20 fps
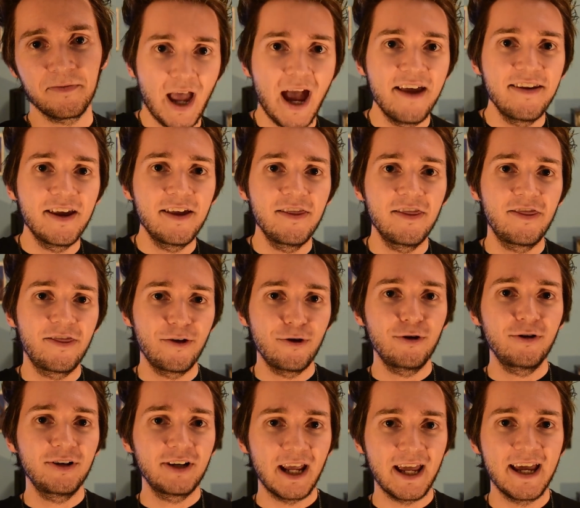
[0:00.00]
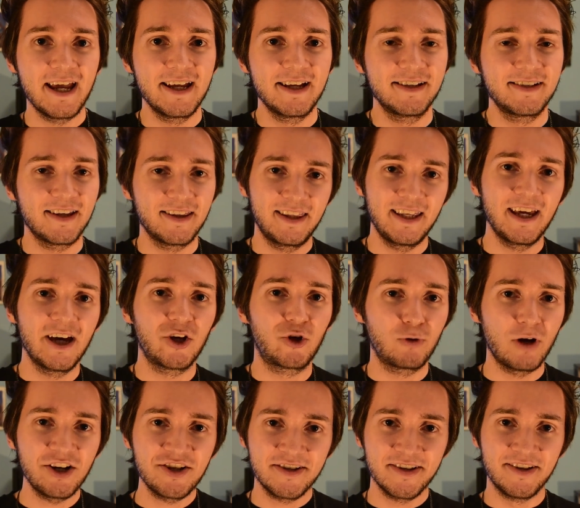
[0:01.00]
And then third is the
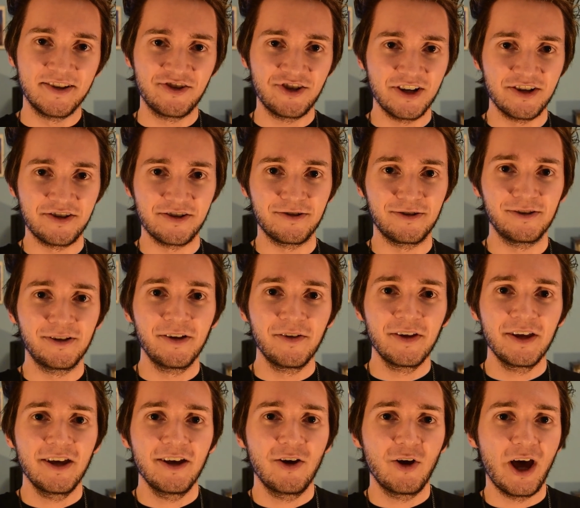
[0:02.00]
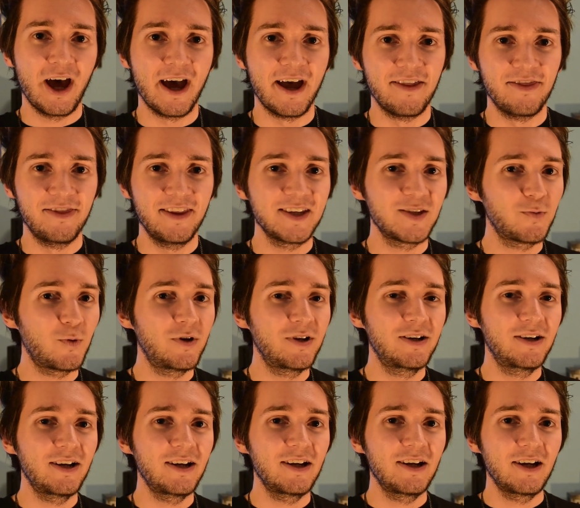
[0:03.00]
Aggression Sigil, and this
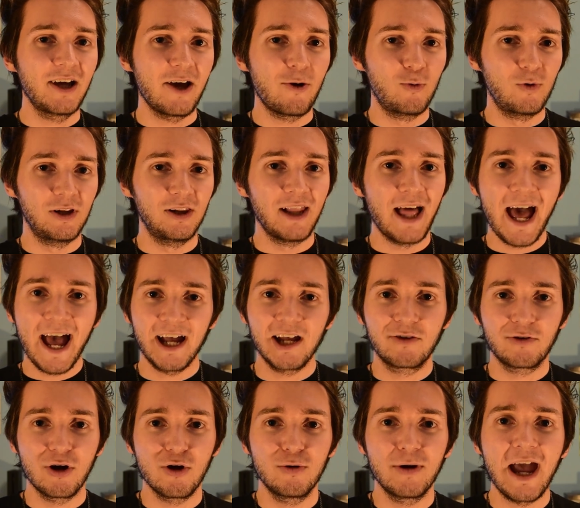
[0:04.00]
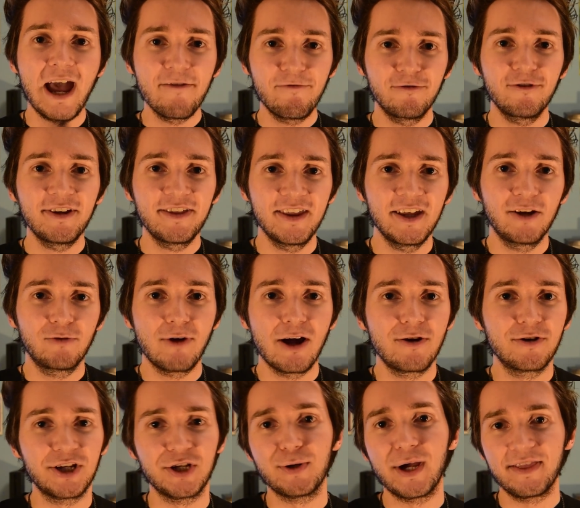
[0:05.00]
one will aggro everything
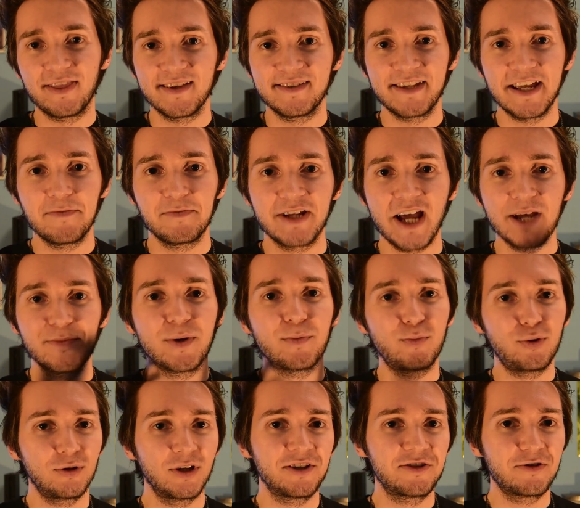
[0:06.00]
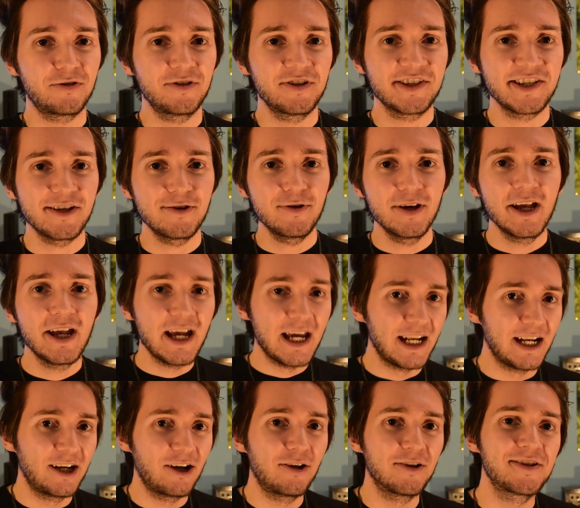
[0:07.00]
around you at the same time and pull it towards you,
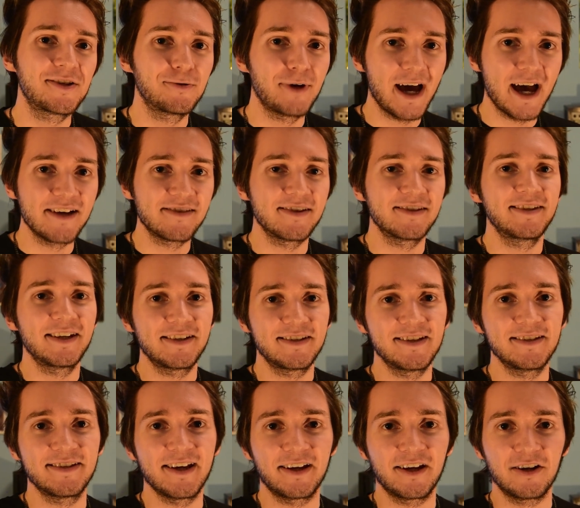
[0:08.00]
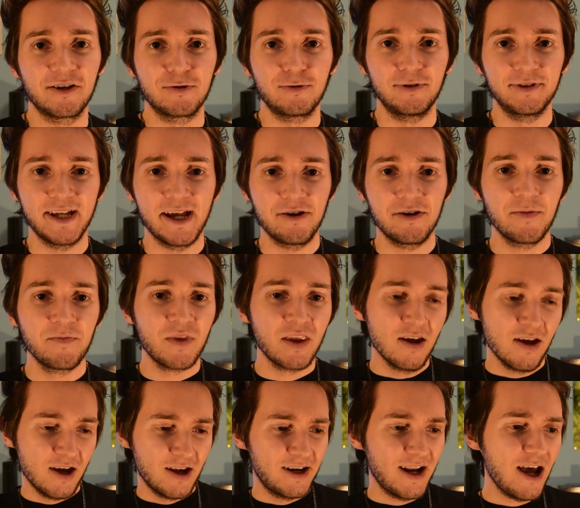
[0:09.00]
and it also has a 60-second cooldown.
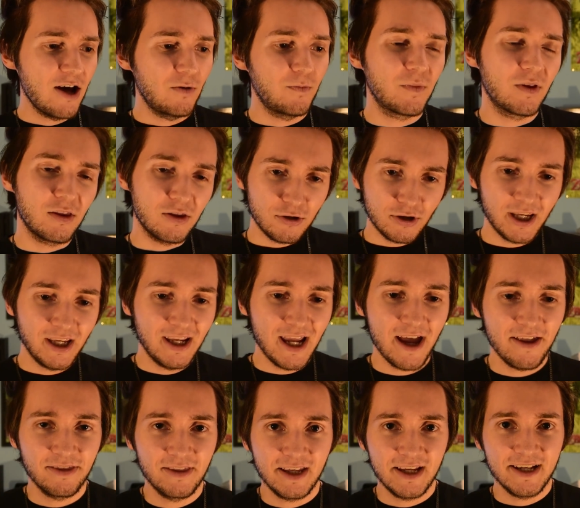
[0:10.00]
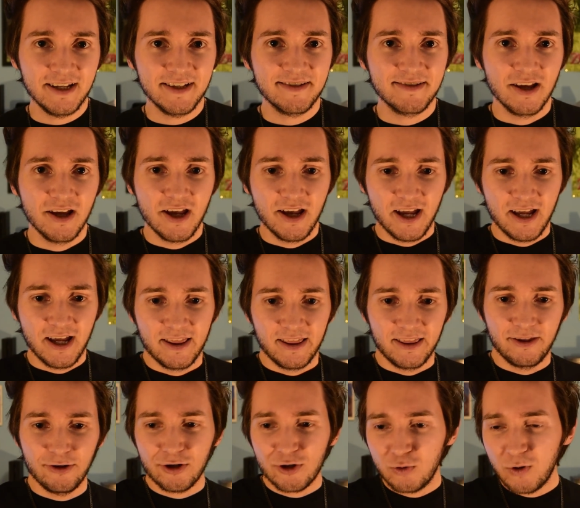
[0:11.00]
Now, looking at these,
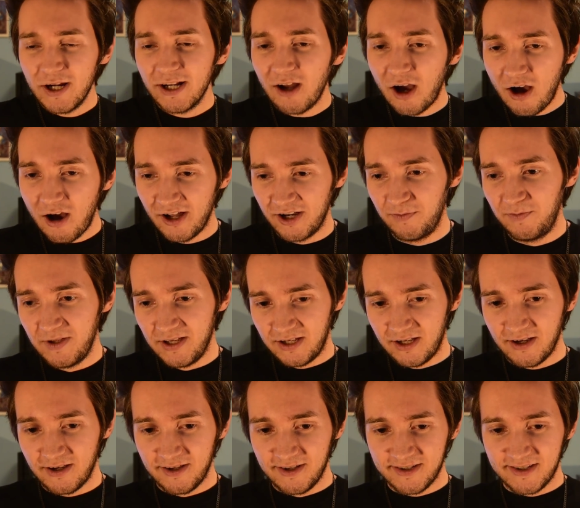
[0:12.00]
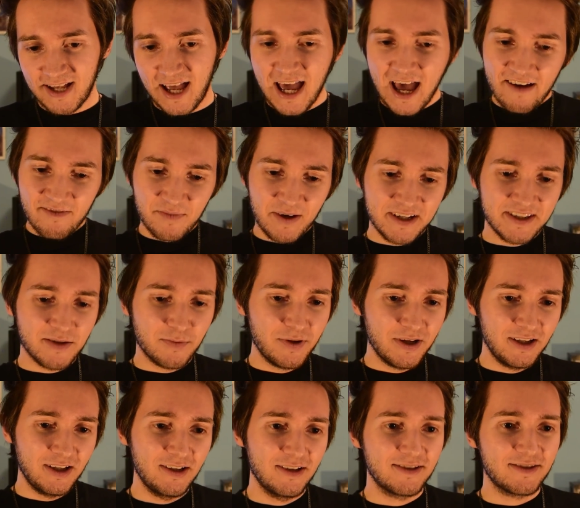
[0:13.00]
they're quite odd because I have mixed
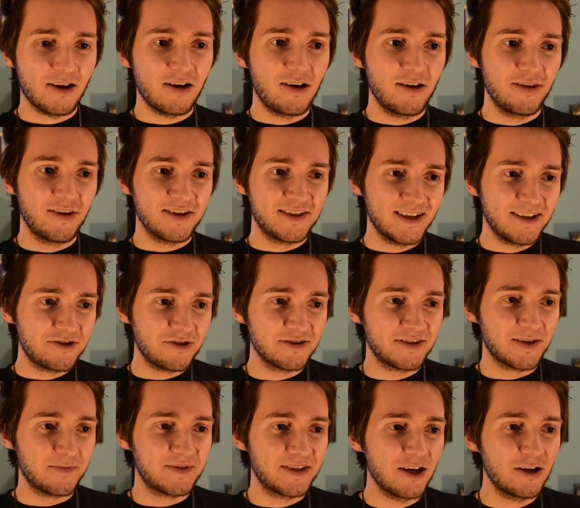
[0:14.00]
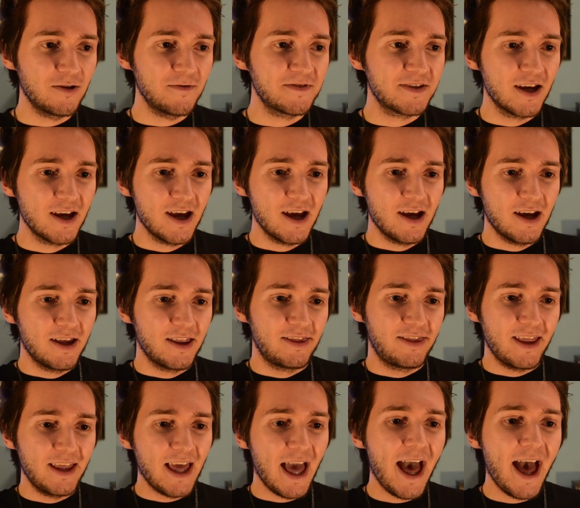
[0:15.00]
opinions on the sigils themselves.
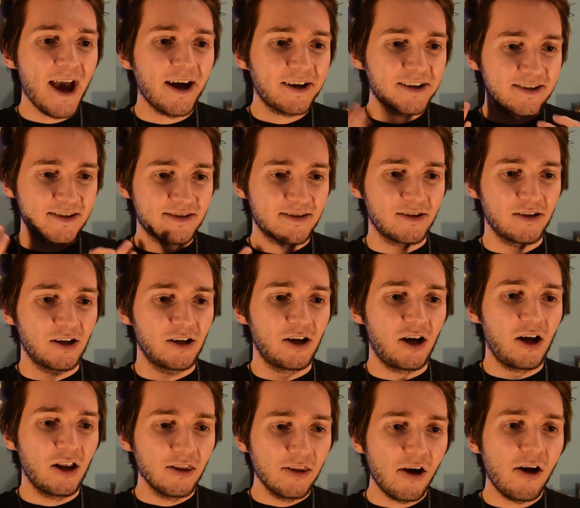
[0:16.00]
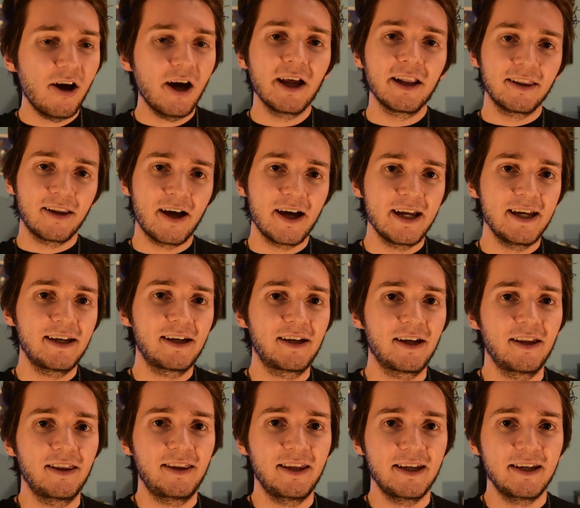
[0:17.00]
They act a lot like
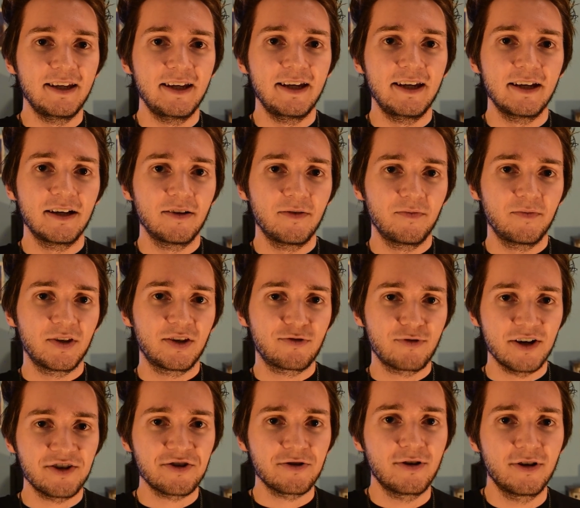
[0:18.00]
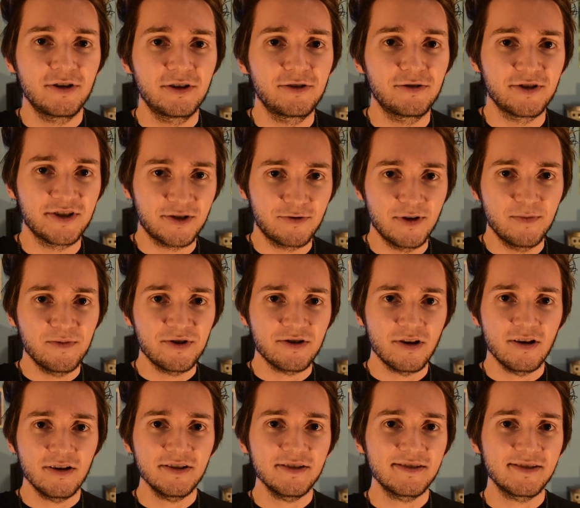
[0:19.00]
the treasure hunter
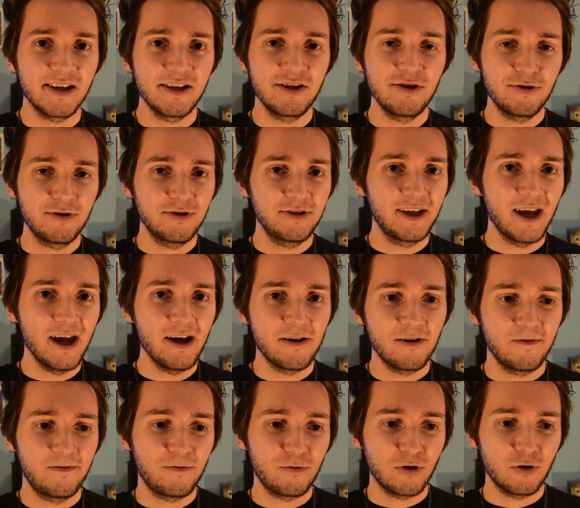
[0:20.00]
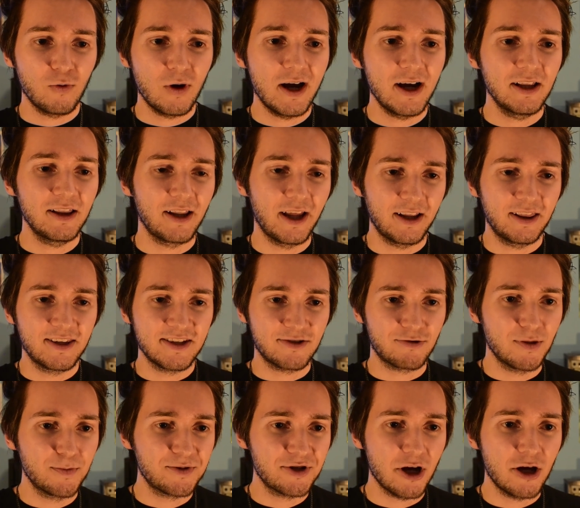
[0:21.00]
scrimshaws that you could get for a while, like the
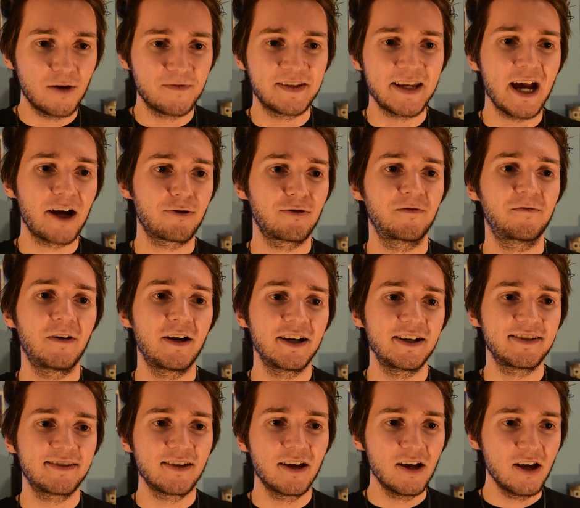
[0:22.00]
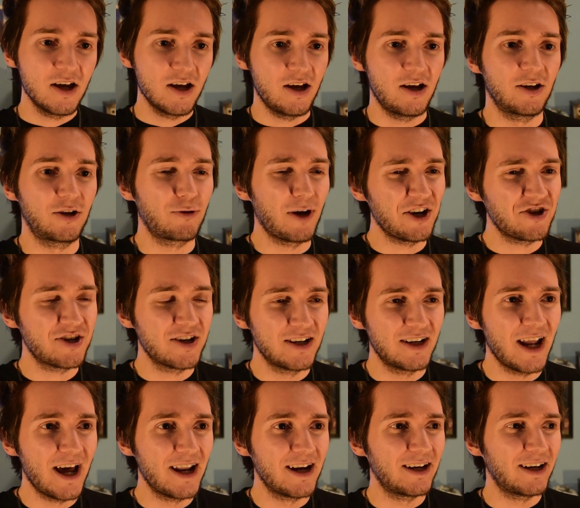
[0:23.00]
scrimshaw of sacrifice,
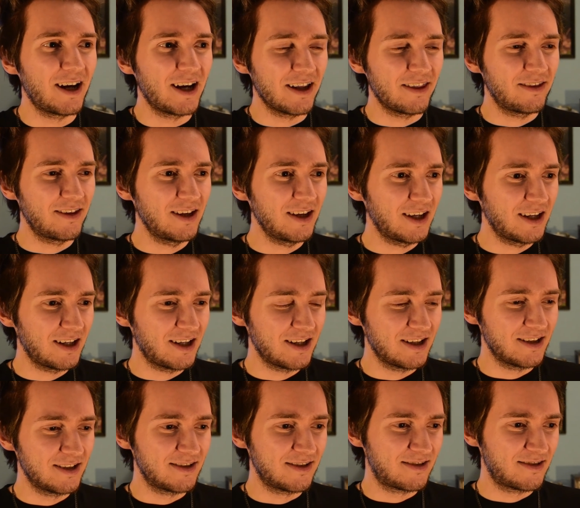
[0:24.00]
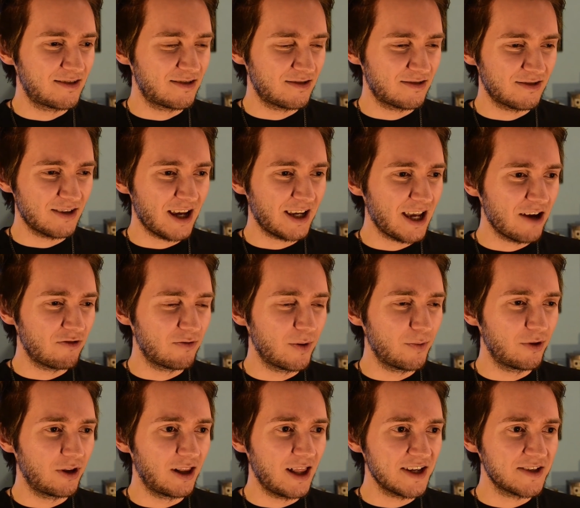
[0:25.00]
aggression, and I think it is, I can't
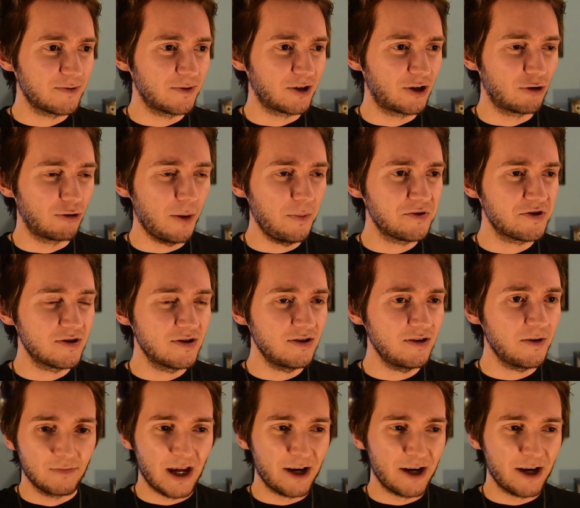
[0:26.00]
remember the last one, corruption.